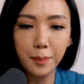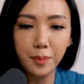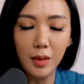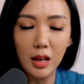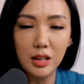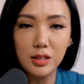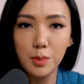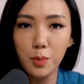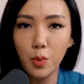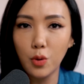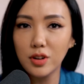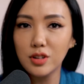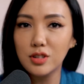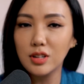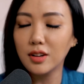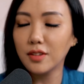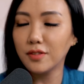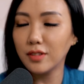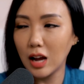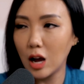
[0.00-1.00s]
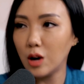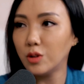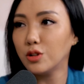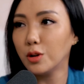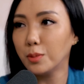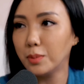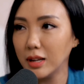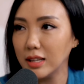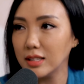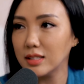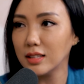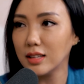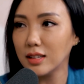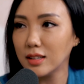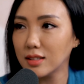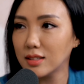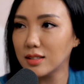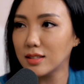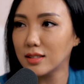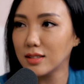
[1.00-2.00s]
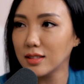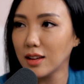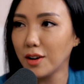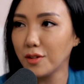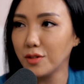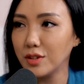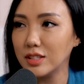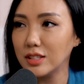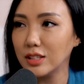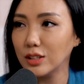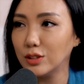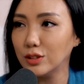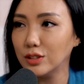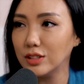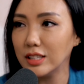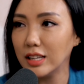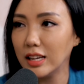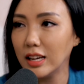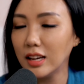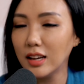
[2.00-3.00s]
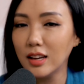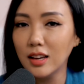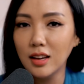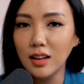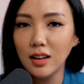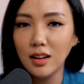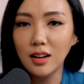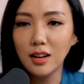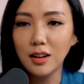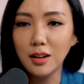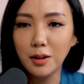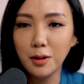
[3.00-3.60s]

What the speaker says: I mean, it's important to count your blessings every single day.